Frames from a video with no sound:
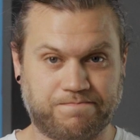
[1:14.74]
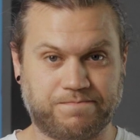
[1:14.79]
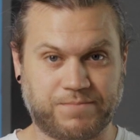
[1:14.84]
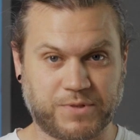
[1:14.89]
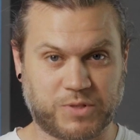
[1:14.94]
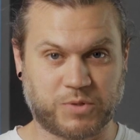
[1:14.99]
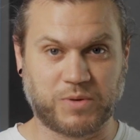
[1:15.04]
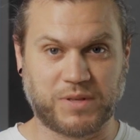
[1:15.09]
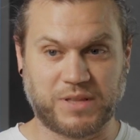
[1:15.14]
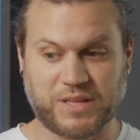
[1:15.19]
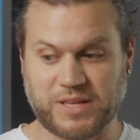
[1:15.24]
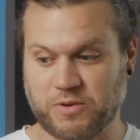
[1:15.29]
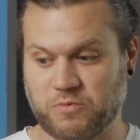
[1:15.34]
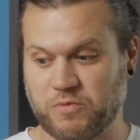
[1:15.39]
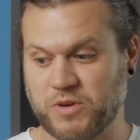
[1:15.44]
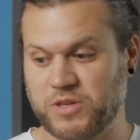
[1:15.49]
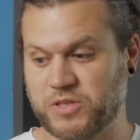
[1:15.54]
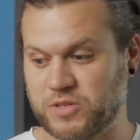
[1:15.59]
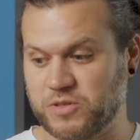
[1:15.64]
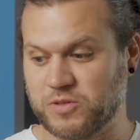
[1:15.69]
between the
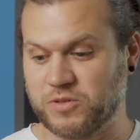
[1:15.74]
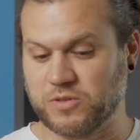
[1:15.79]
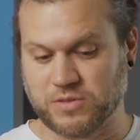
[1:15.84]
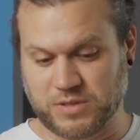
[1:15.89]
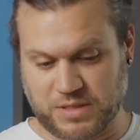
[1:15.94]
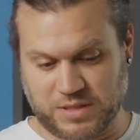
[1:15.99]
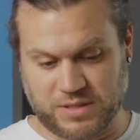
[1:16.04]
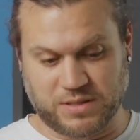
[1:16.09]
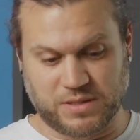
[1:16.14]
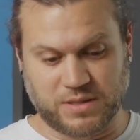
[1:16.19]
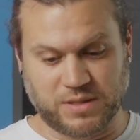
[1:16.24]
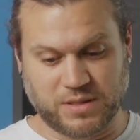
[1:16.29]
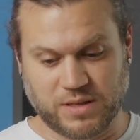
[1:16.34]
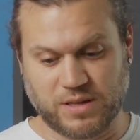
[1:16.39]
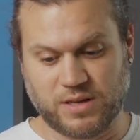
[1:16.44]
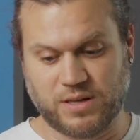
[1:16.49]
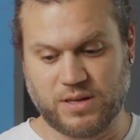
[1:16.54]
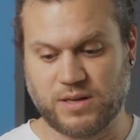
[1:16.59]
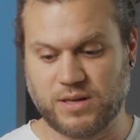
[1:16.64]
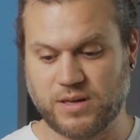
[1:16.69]
original and
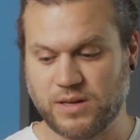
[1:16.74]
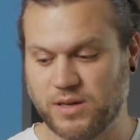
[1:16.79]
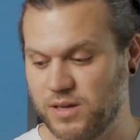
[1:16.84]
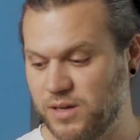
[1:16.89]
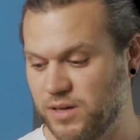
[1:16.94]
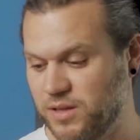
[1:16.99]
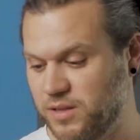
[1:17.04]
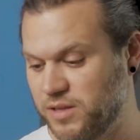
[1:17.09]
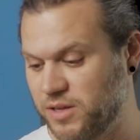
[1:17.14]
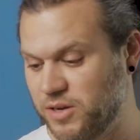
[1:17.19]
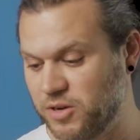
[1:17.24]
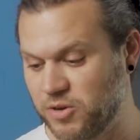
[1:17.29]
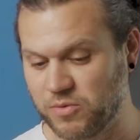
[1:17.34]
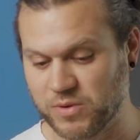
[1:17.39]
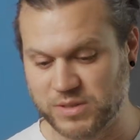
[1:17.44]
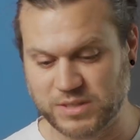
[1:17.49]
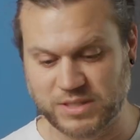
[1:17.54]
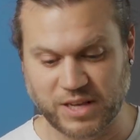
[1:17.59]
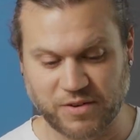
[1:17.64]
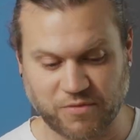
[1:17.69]
the new
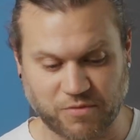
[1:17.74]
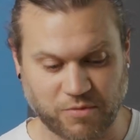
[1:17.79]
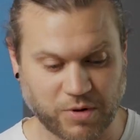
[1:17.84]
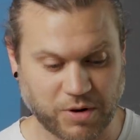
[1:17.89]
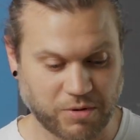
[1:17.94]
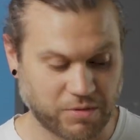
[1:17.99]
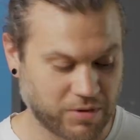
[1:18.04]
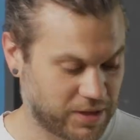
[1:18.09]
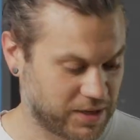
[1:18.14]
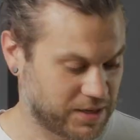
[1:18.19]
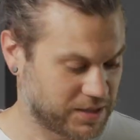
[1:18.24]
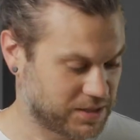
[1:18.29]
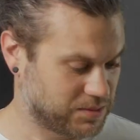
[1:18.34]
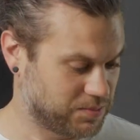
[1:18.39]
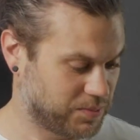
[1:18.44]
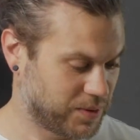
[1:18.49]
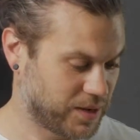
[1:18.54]
ones they've re-released.